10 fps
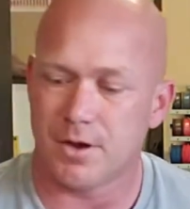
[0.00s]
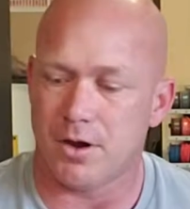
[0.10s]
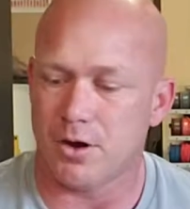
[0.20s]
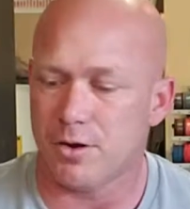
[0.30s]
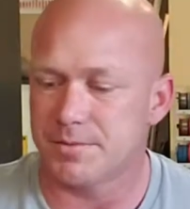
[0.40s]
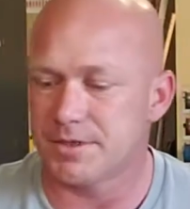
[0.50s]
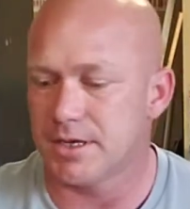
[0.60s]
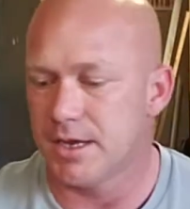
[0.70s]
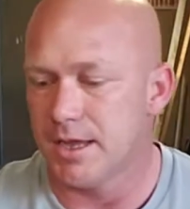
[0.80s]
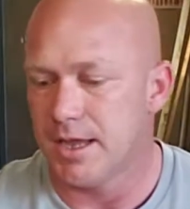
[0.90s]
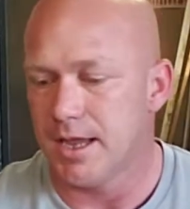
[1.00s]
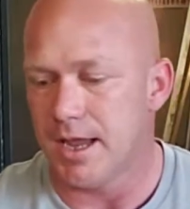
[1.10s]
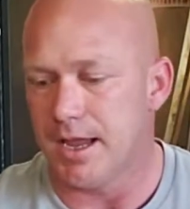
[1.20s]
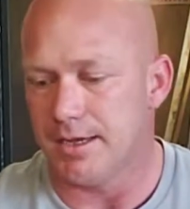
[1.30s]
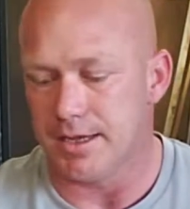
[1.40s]
arms.
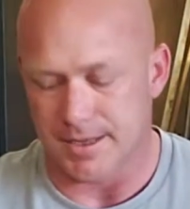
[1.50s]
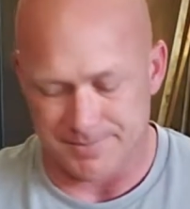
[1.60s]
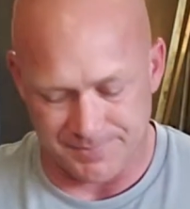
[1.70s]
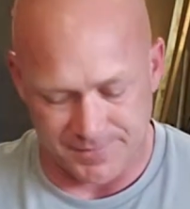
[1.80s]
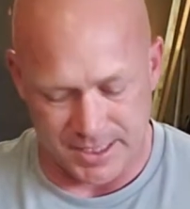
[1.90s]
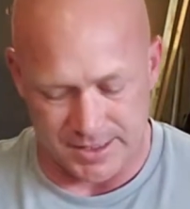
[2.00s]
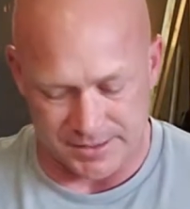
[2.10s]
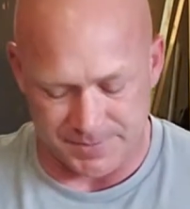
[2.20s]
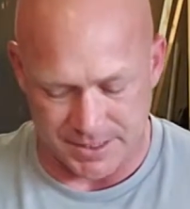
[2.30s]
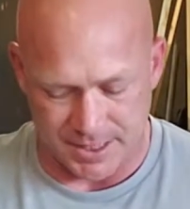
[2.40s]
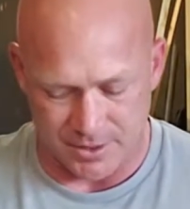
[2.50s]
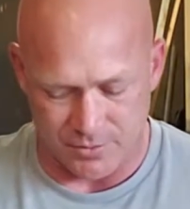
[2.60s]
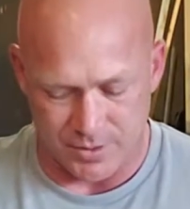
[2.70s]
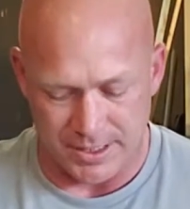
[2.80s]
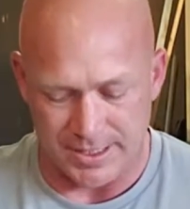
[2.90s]
And in this particular
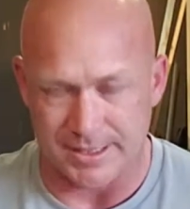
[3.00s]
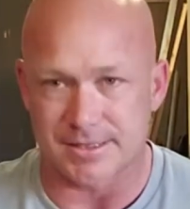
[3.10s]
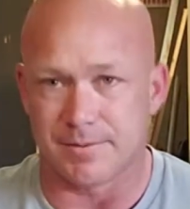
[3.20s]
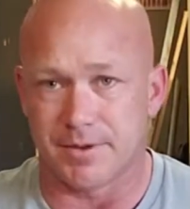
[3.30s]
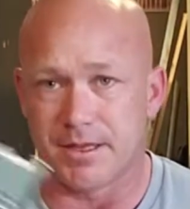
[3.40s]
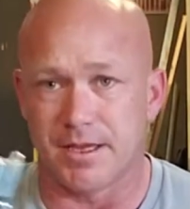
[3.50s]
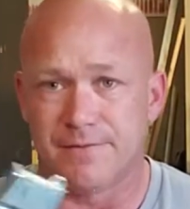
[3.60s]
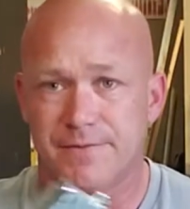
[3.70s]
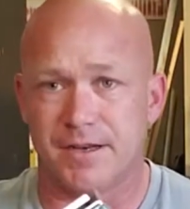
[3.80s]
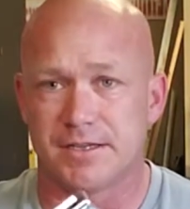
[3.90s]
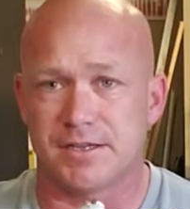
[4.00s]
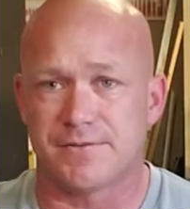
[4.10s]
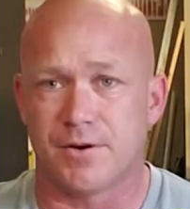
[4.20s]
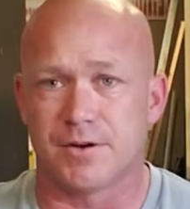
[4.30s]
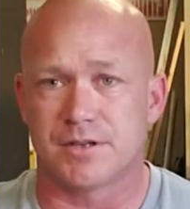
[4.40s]
one, it is completely unfinished as
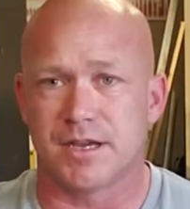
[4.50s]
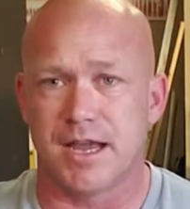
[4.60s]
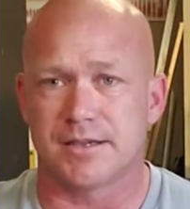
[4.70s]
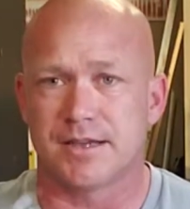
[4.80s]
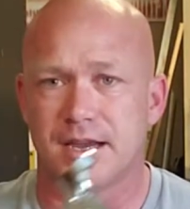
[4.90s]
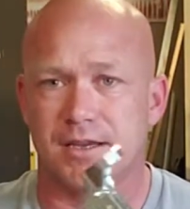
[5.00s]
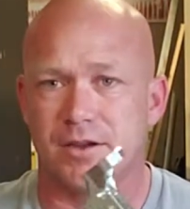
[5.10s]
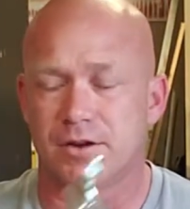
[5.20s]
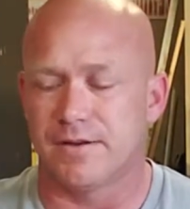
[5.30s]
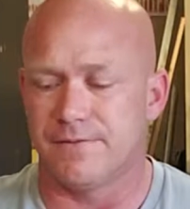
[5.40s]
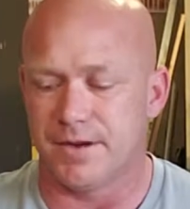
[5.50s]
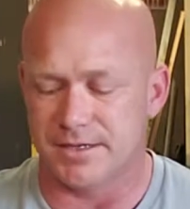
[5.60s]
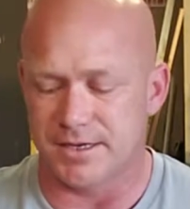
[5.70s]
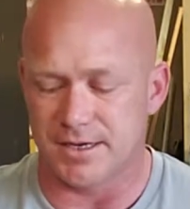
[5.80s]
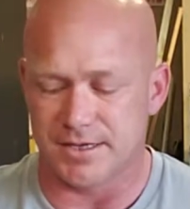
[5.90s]
far as outside coating and
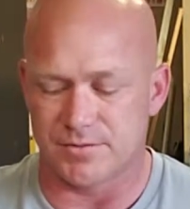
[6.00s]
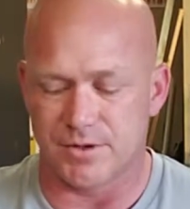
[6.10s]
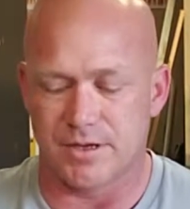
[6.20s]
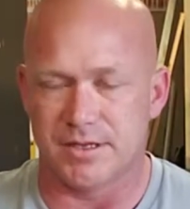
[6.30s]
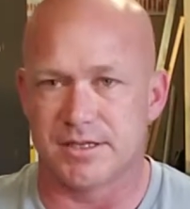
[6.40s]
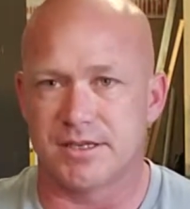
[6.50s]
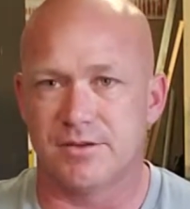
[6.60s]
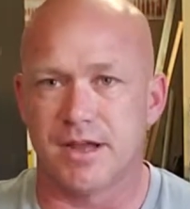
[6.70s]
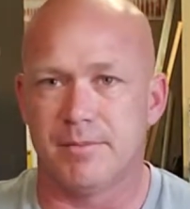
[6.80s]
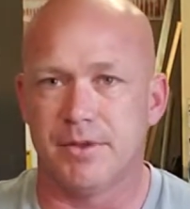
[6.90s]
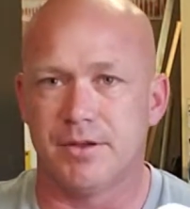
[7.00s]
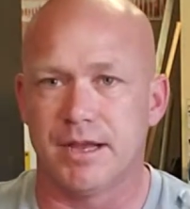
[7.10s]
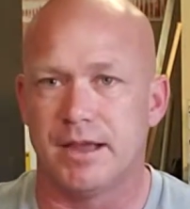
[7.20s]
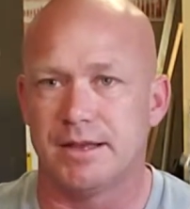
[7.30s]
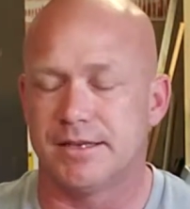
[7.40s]
finishing as well. It's still not milled
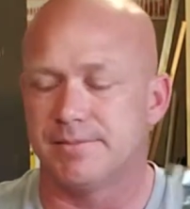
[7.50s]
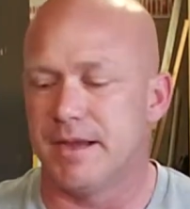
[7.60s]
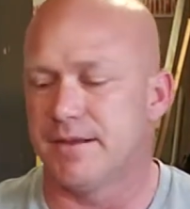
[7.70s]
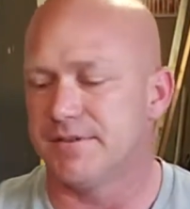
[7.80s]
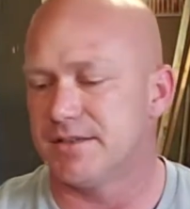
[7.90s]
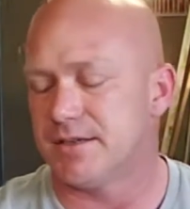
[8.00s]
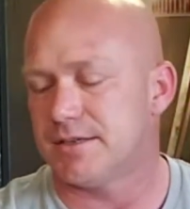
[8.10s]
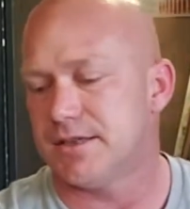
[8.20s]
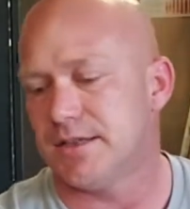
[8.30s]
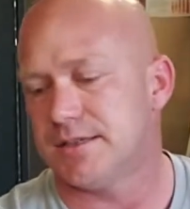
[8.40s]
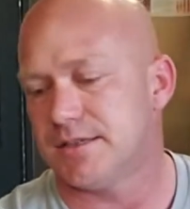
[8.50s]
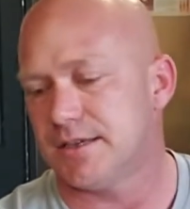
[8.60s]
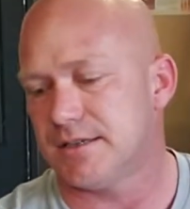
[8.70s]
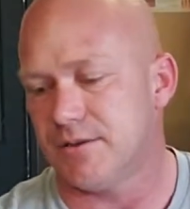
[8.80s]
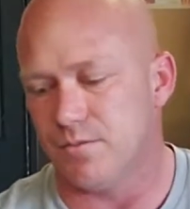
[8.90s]
out. It's made of
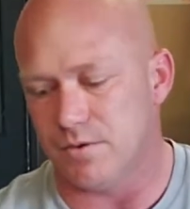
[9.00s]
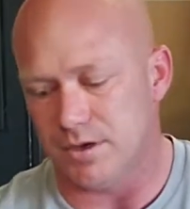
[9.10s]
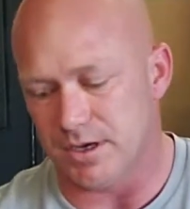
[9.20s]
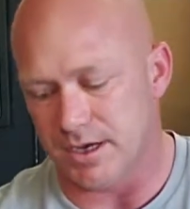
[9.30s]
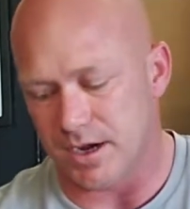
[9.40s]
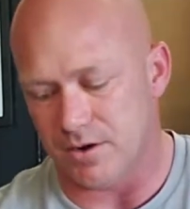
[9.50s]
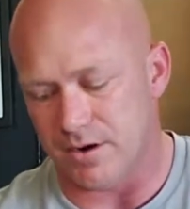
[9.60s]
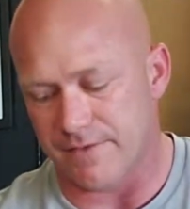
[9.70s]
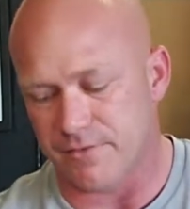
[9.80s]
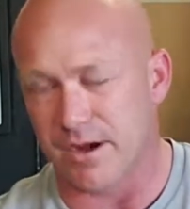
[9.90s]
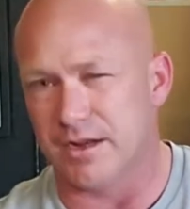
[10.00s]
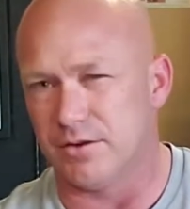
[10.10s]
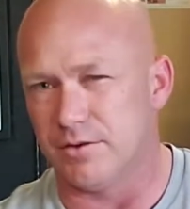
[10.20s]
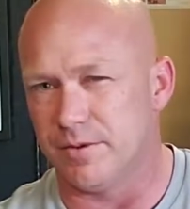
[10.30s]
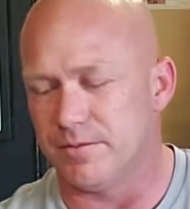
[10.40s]
6061 aircraft grade
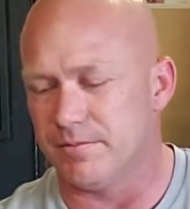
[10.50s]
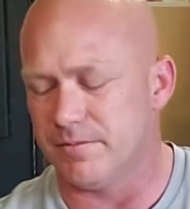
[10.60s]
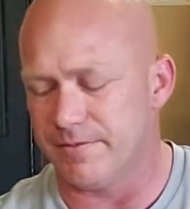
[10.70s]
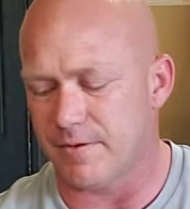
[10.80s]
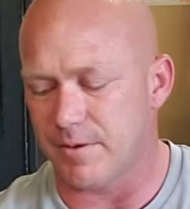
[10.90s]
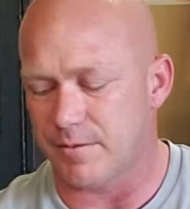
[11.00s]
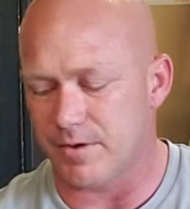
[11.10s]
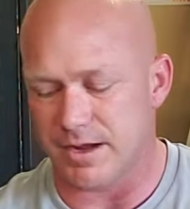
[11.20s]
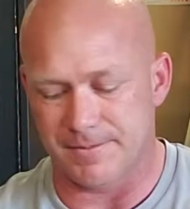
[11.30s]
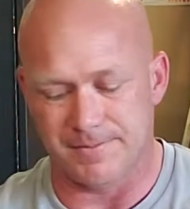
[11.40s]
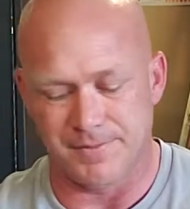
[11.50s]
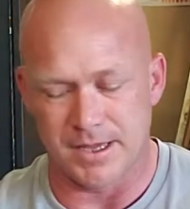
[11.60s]
aluminum, if I remember right.